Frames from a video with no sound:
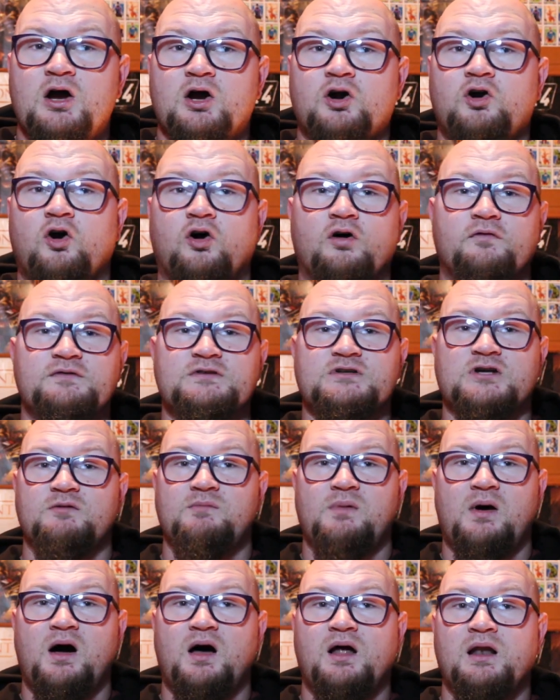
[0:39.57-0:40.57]
Corvus
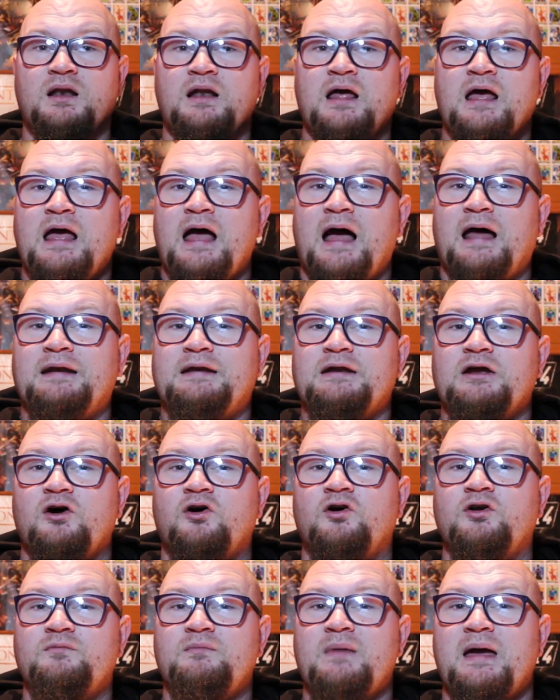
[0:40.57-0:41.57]
Cabal, and the
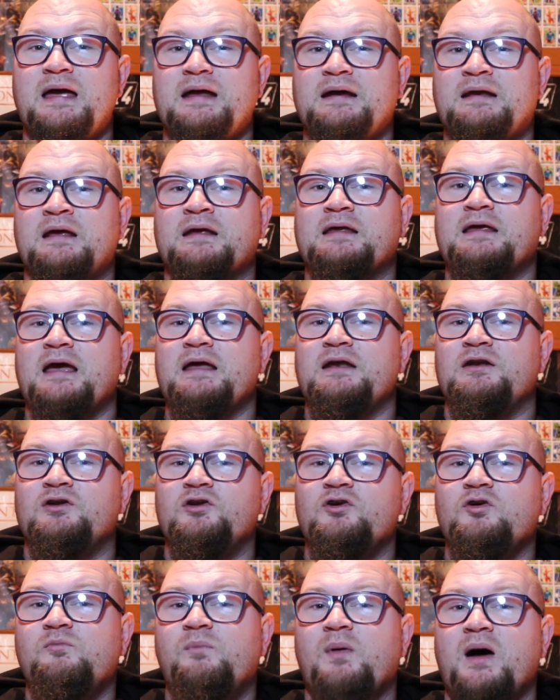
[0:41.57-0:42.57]
Unmade get
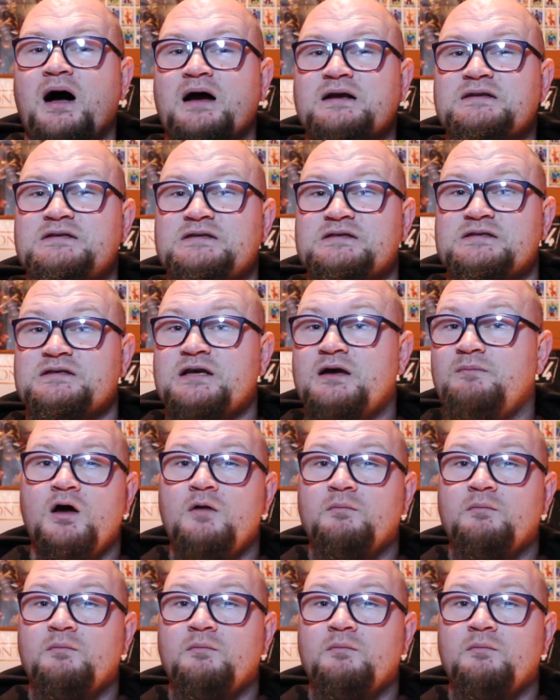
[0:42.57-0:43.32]
new boxes,